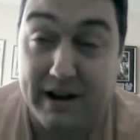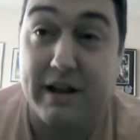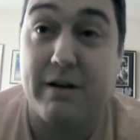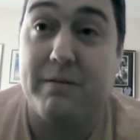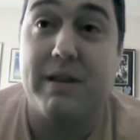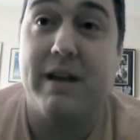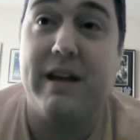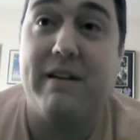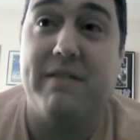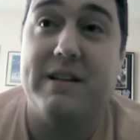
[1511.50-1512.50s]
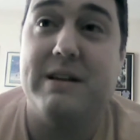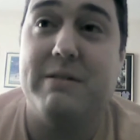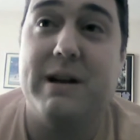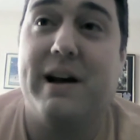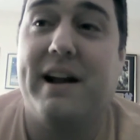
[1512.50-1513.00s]
audio, that evidence that
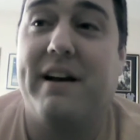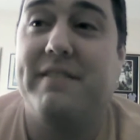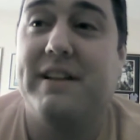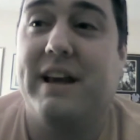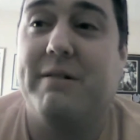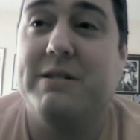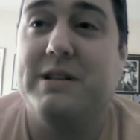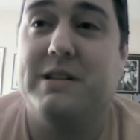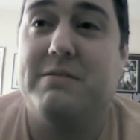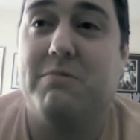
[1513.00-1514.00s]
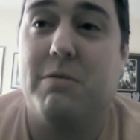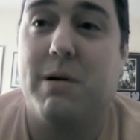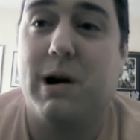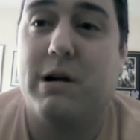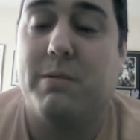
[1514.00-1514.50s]
we got after that was just
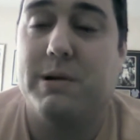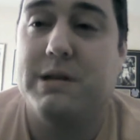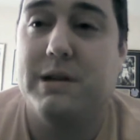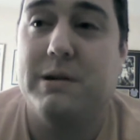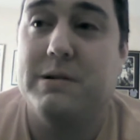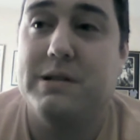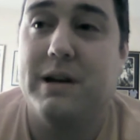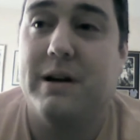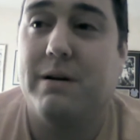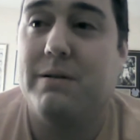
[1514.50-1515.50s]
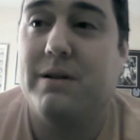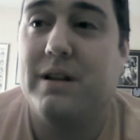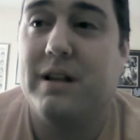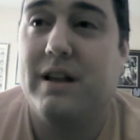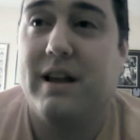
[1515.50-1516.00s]
remarkable too. So
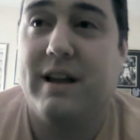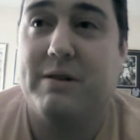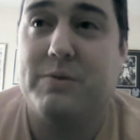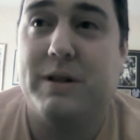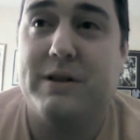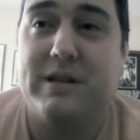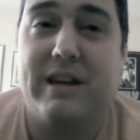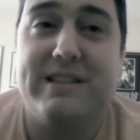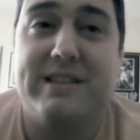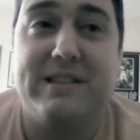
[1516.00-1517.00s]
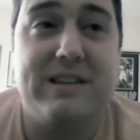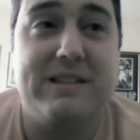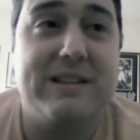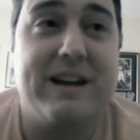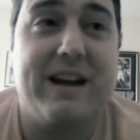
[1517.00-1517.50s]
it was one of those
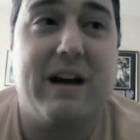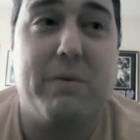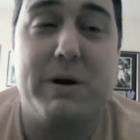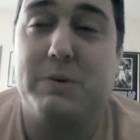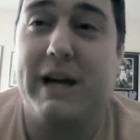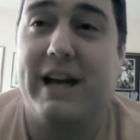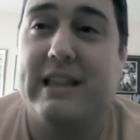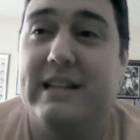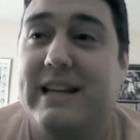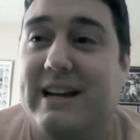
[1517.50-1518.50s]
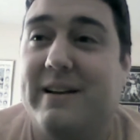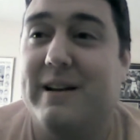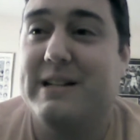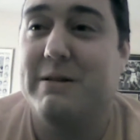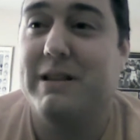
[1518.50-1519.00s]
instances. I wish we had the
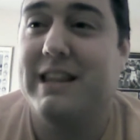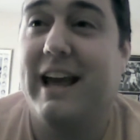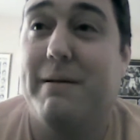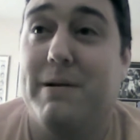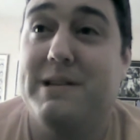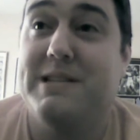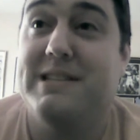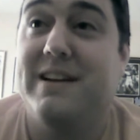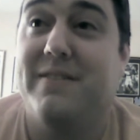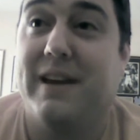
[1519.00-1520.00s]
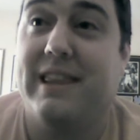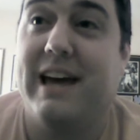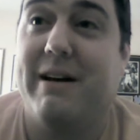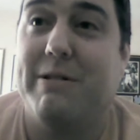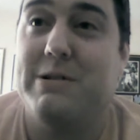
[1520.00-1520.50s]
technology with cameras and stuff like
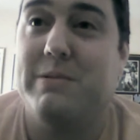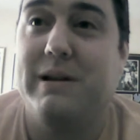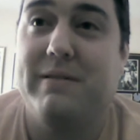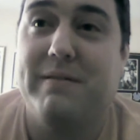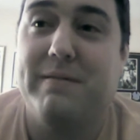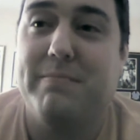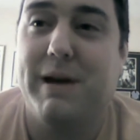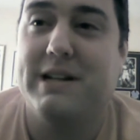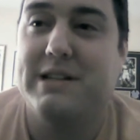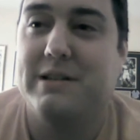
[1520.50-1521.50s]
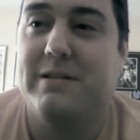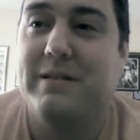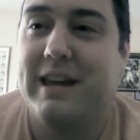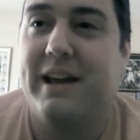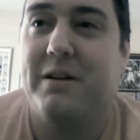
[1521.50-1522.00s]
that, which we managed to
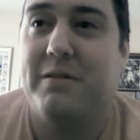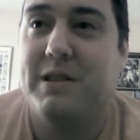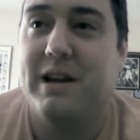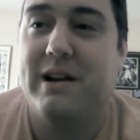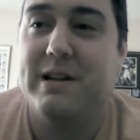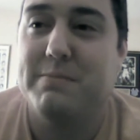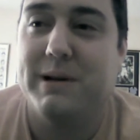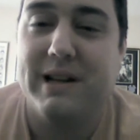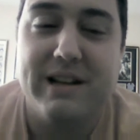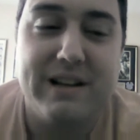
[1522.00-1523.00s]
get over the years, but